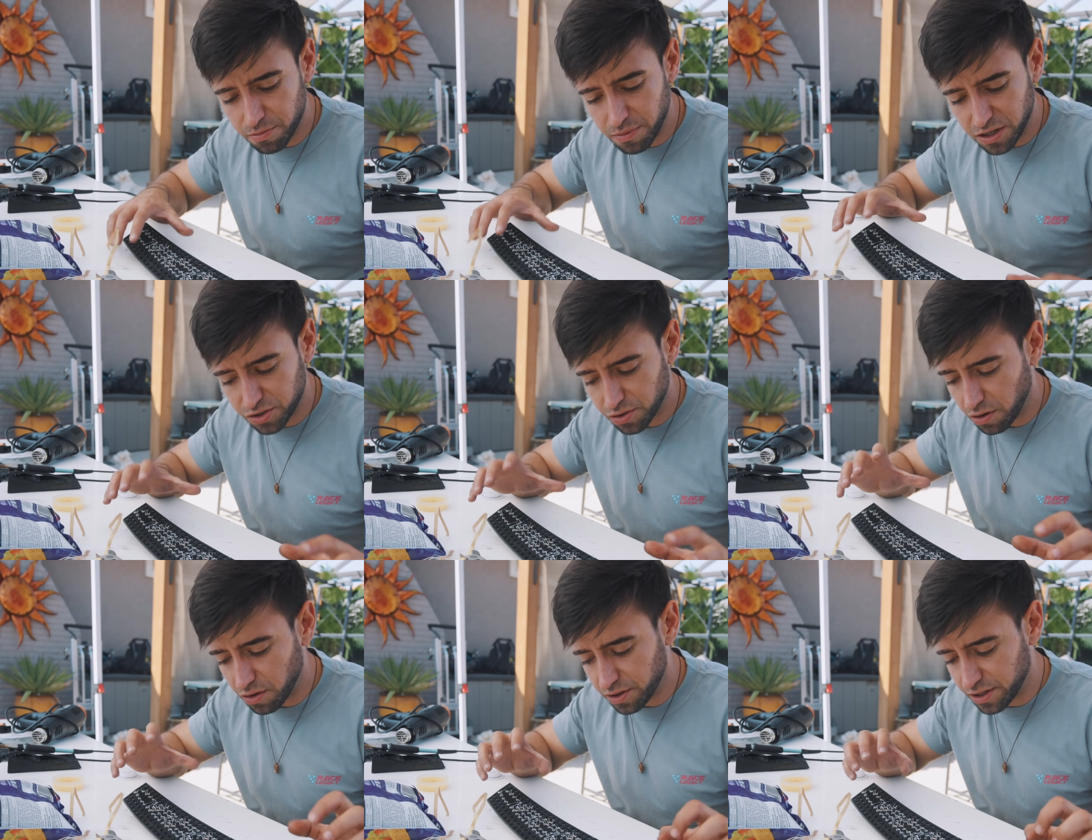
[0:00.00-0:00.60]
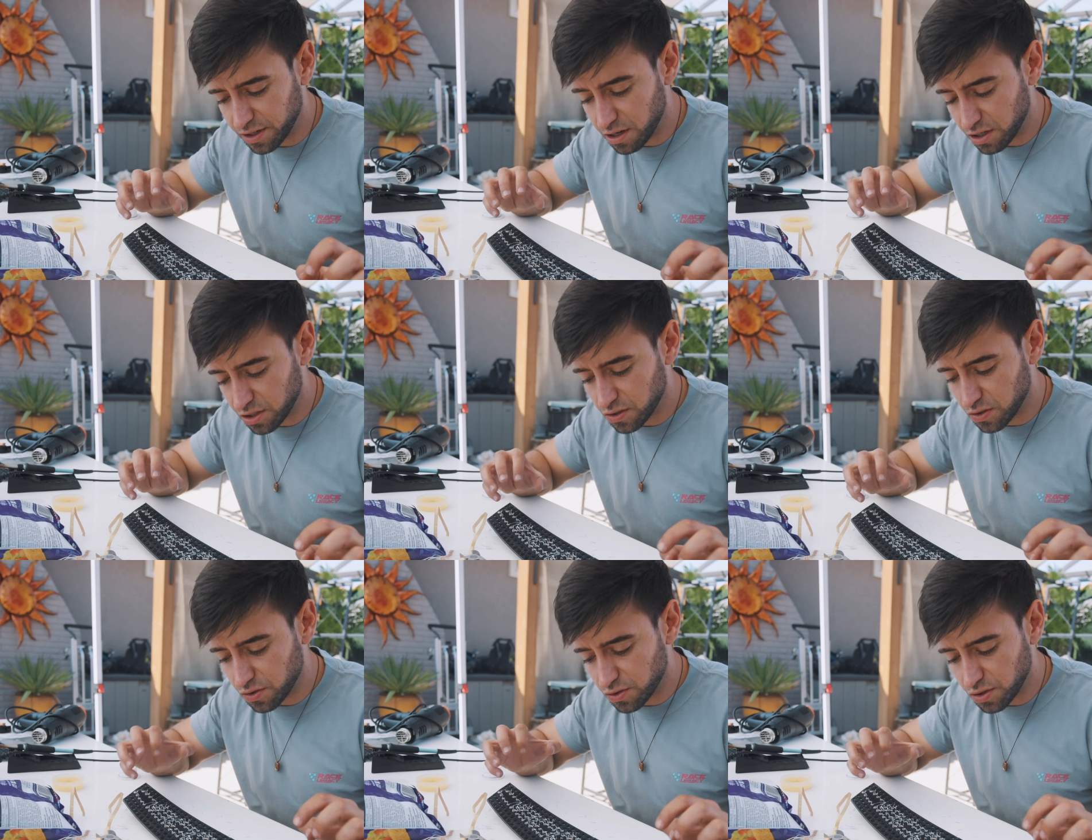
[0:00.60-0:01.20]
Make sure all the
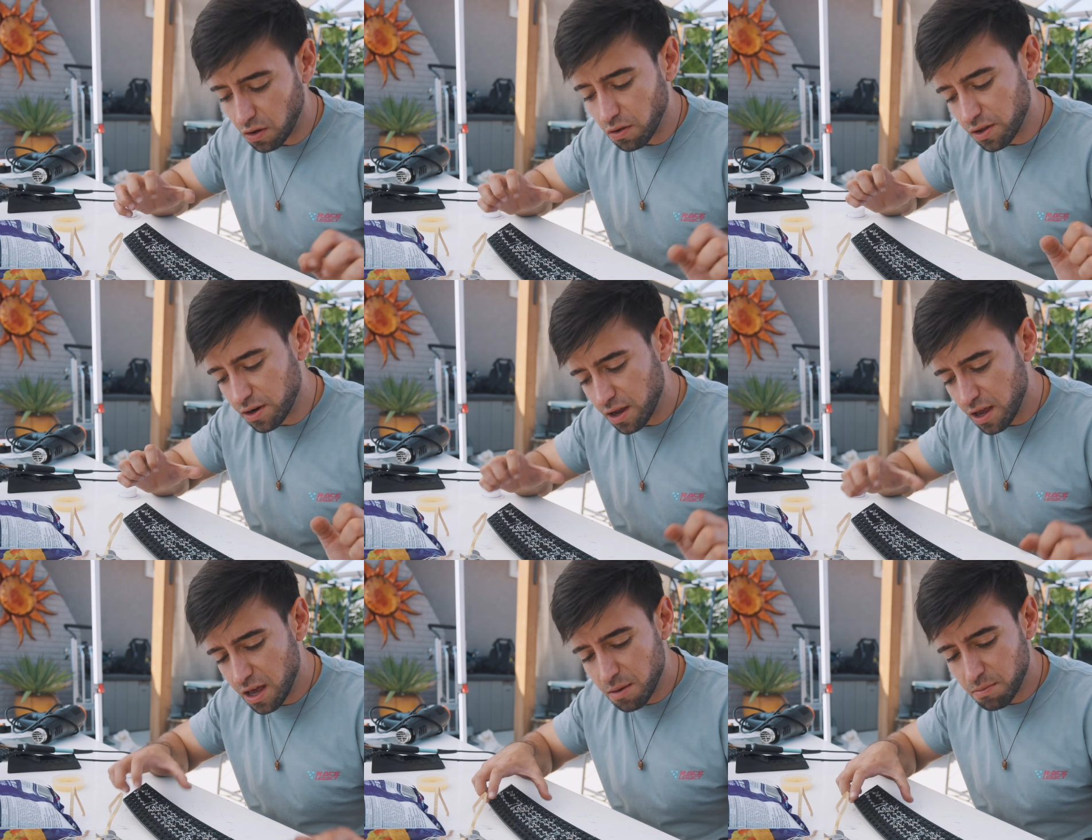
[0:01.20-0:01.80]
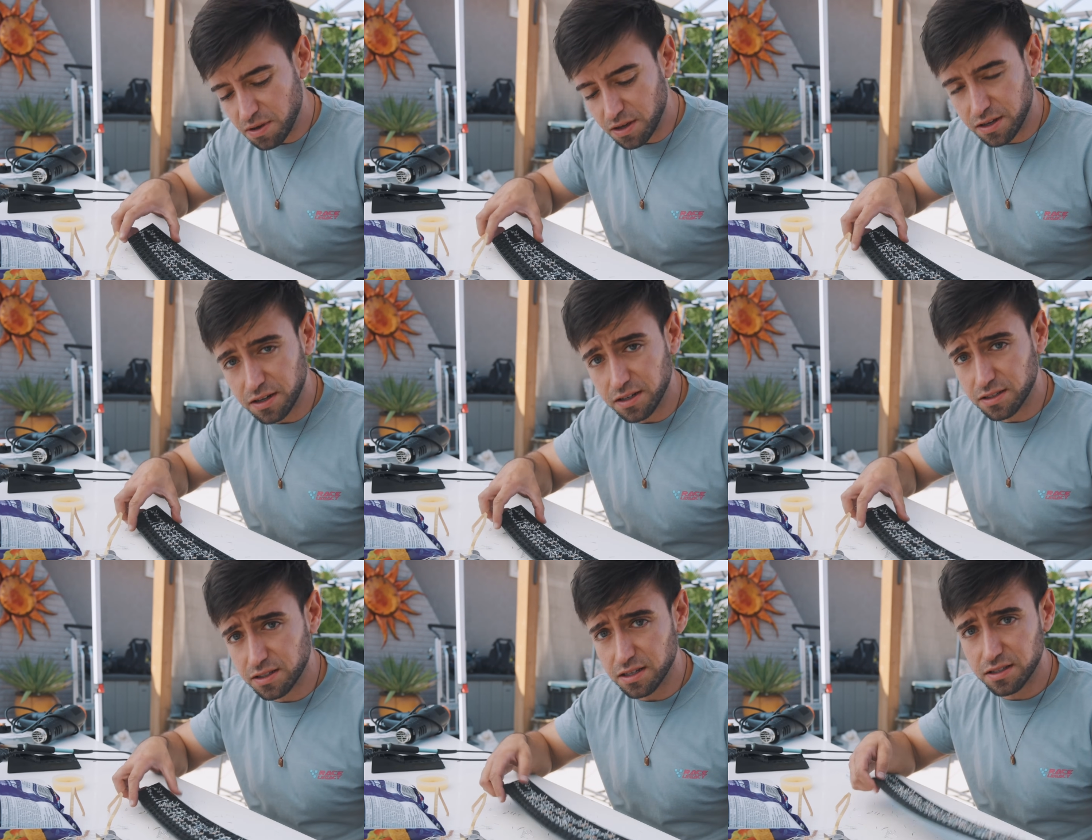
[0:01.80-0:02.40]
connections are solid,
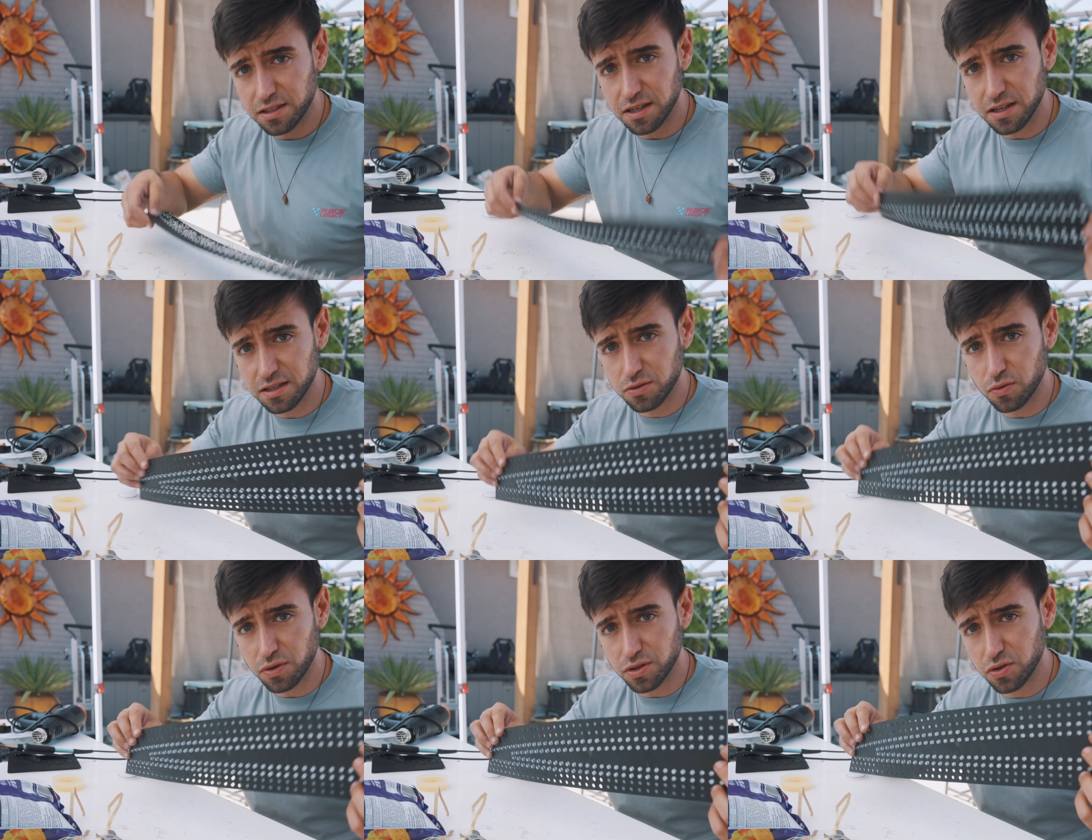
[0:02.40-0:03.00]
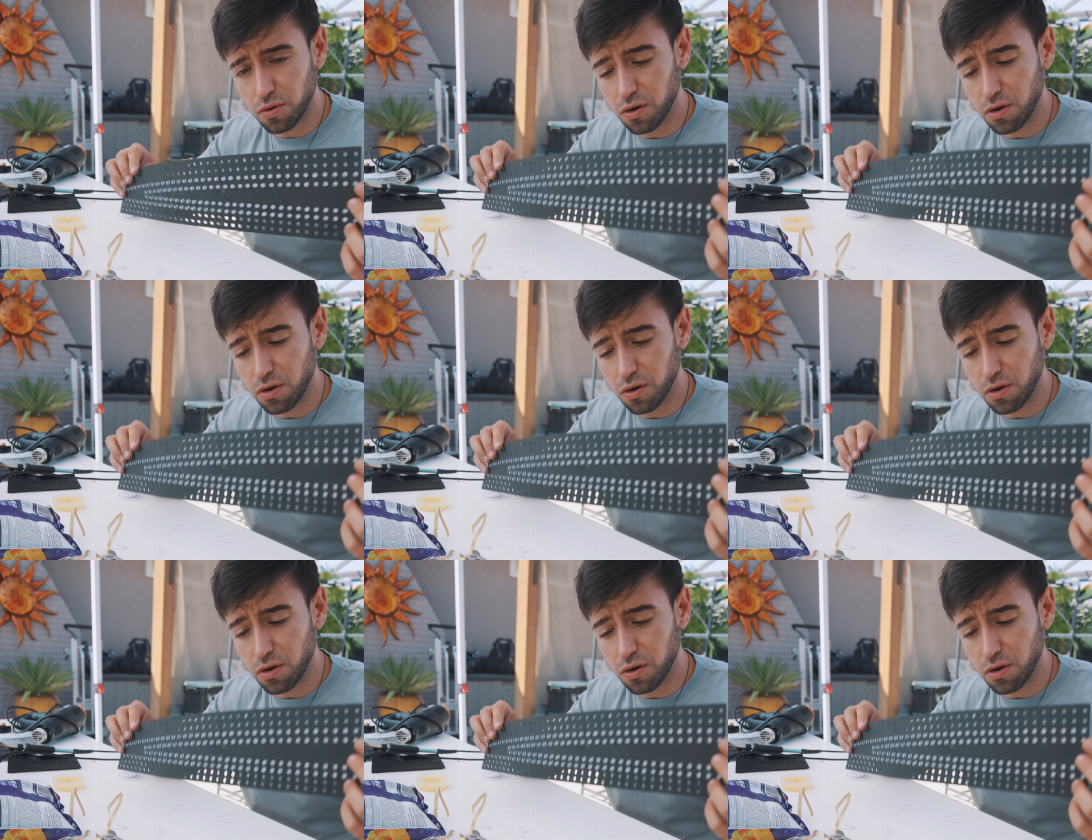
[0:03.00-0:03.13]
because this is going to